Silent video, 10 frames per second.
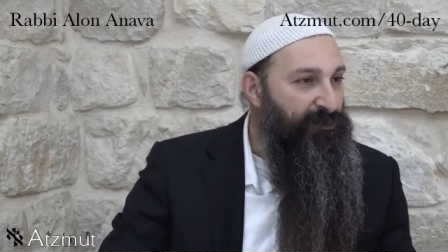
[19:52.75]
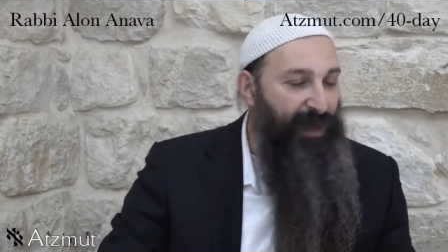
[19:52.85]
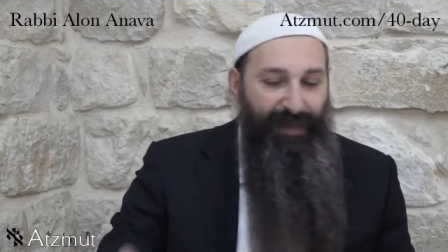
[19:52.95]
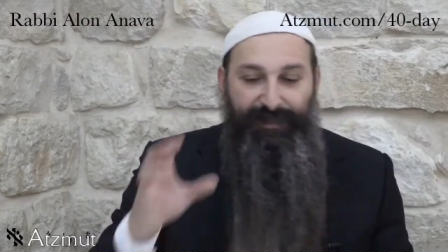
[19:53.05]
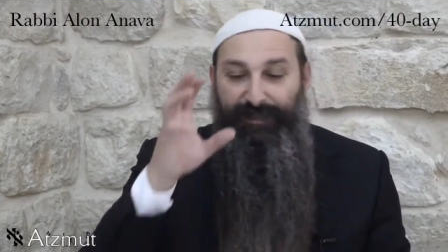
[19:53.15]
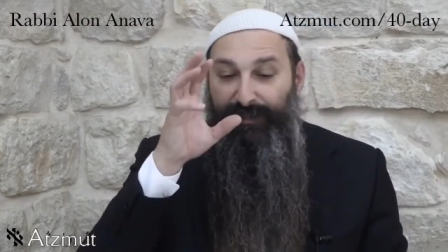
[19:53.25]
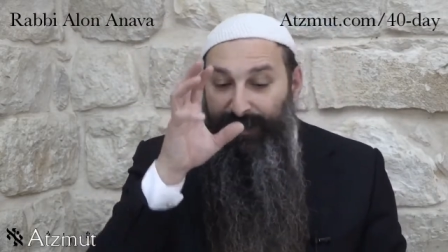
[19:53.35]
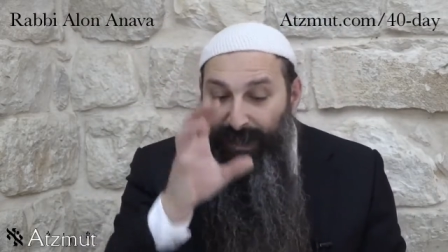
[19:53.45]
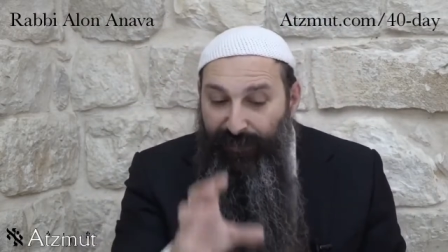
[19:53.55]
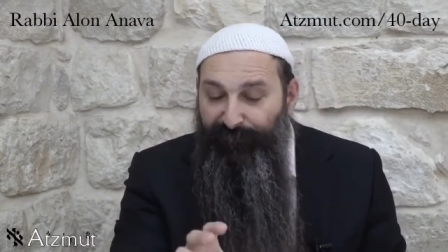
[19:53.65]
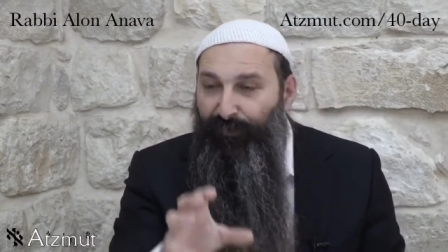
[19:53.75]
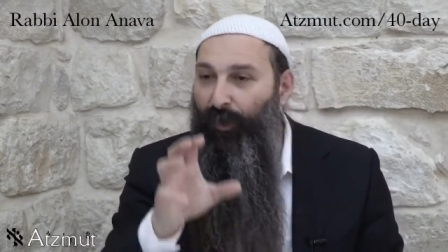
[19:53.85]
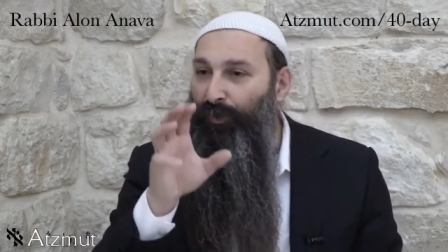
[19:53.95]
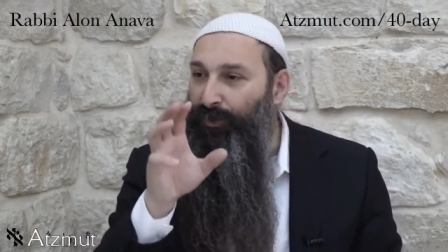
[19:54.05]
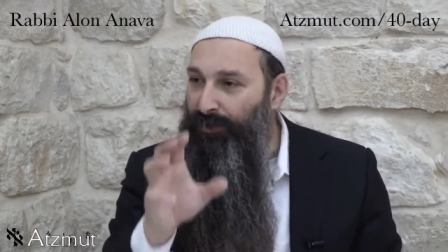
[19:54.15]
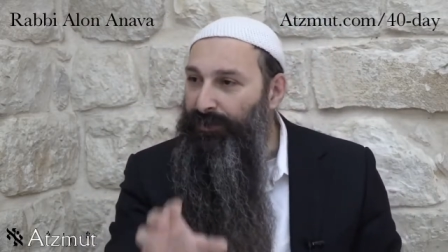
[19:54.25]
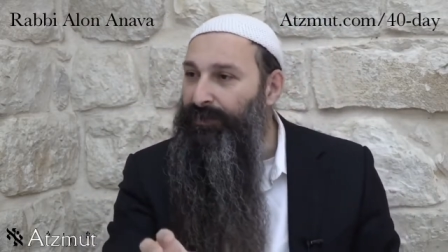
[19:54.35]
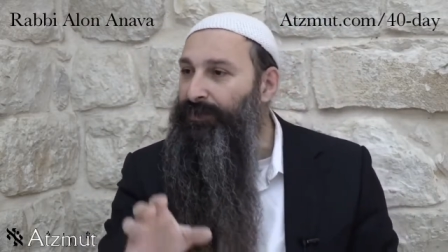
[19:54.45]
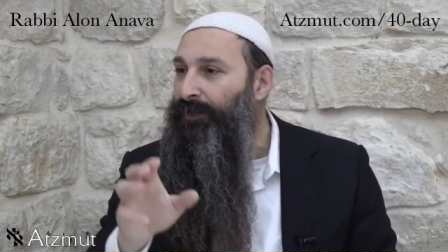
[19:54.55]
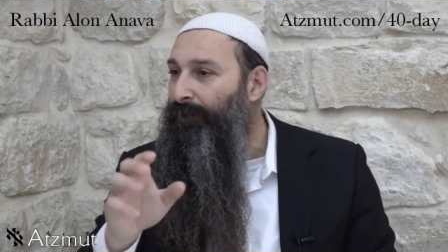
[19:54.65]
That's the
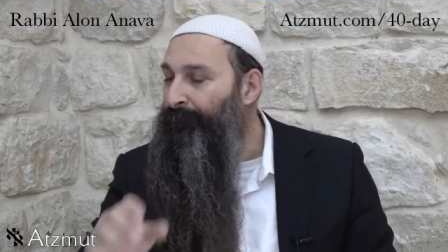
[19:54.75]
focus.